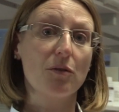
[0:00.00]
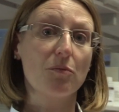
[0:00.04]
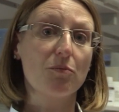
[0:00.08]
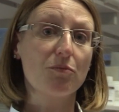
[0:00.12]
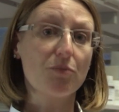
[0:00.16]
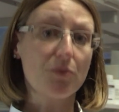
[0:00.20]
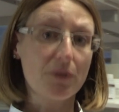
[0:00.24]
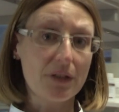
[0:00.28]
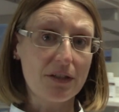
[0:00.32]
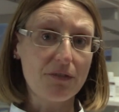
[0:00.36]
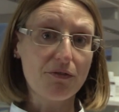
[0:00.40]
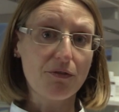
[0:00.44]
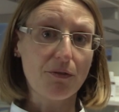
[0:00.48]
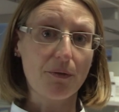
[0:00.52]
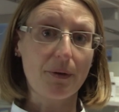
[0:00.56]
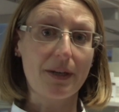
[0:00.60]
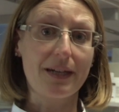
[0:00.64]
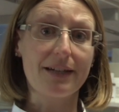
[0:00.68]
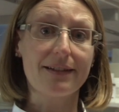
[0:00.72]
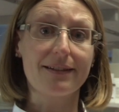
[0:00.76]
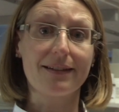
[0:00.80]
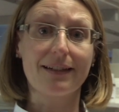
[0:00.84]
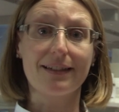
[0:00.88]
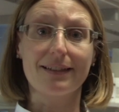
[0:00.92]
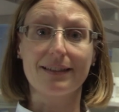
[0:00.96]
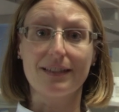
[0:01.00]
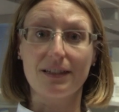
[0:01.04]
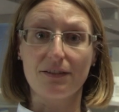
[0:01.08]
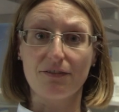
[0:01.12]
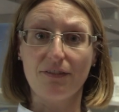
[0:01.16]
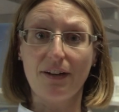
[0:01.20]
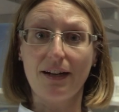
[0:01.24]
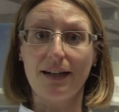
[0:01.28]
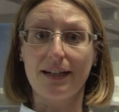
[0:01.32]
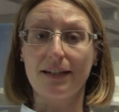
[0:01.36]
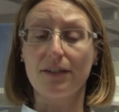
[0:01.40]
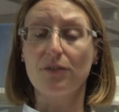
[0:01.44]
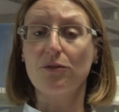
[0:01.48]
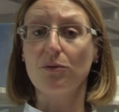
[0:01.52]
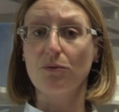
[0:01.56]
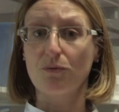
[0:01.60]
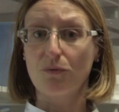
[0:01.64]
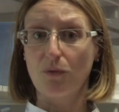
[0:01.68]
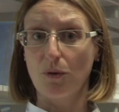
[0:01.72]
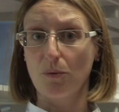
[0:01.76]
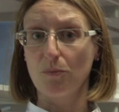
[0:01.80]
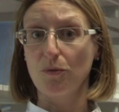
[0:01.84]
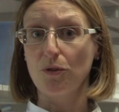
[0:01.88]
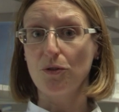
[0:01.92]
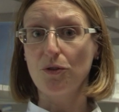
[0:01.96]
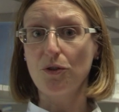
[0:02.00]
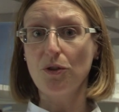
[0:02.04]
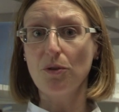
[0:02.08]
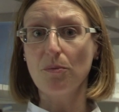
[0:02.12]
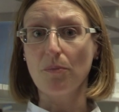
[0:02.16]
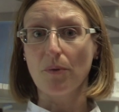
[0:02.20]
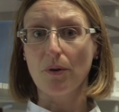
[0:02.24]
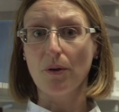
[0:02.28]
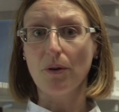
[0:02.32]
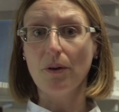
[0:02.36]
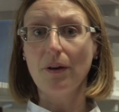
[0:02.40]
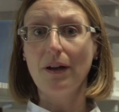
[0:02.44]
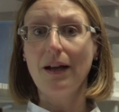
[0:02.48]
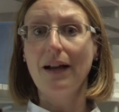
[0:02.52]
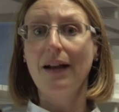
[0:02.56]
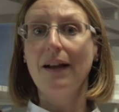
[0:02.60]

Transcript: proliferate and divide to form the tumor,